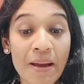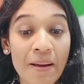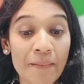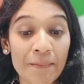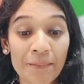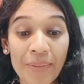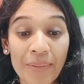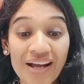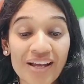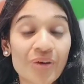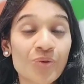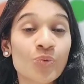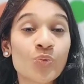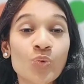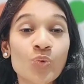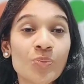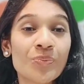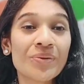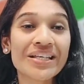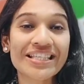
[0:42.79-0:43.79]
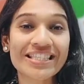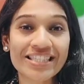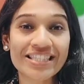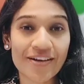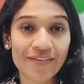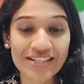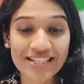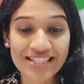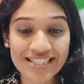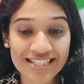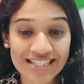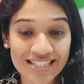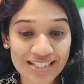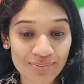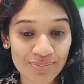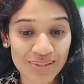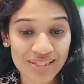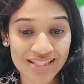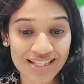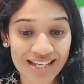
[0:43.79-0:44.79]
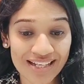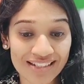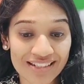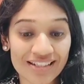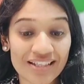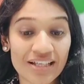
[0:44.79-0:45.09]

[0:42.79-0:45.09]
by a whooping 76%,